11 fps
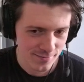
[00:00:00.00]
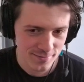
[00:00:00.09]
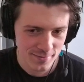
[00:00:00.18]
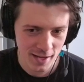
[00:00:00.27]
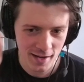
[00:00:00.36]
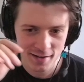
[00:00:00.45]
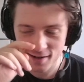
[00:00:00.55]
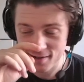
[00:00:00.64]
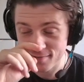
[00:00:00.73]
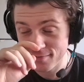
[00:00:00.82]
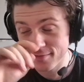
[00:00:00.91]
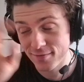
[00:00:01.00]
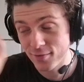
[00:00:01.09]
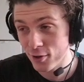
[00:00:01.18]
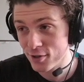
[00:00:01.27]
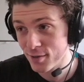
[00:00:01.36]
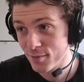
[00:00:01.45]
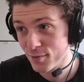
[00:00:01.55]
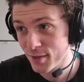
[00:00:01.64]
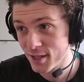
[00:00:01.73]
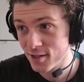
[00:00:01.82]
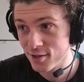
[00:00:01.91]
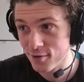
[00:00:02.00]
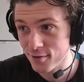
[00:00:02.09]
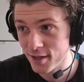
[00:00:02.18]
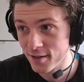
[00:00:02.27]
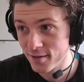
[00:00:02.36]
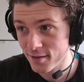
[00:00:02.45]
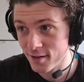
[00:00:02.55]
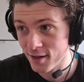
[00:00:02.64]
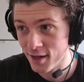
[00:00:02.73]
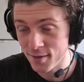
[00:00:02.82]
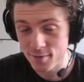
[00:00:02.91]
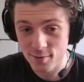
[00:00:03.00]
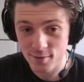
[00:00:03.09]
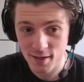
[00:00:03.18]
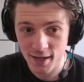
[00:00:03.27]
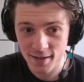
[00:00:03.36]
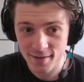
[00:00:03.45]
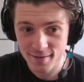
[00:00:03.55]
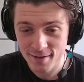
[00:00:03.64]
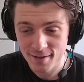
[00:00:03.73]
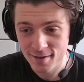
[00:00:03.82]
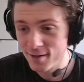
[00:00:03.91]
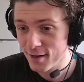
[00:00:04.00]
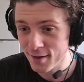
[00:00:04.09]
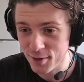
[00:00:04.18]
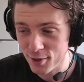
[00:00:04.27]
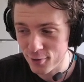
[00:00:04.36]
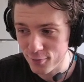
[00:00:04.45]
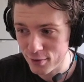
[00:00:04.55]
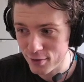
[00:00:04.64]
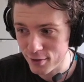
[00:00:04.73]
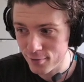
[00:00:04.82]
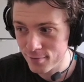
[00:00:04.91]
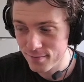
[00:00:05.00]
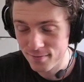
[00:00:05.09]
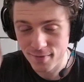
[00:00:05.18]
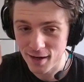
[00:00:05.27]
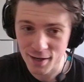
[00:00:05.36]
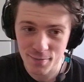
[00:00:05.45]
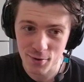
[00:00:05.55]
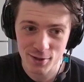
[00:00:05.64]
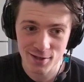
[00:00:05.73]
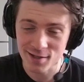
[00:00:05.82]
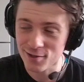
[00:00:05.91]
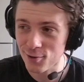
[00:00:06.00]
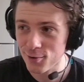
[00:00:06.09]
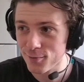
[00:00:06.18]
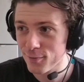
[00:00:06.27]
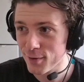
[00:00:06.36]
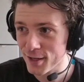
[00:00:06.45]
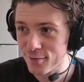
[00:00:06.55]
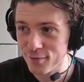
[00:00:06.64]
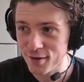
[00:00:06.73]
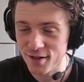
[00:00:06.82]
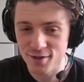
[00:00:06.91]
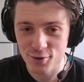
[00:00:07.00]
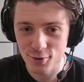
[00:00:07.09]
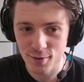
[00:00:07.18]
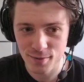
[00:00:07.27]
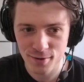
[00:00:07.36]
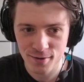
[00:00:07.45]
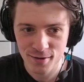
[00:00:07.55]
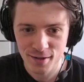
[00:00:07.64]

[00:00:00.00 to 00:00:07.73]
Yeah, look, some of you might disagree in the comments with that. Let me know if you do. I personally don't find the fight enjoyable.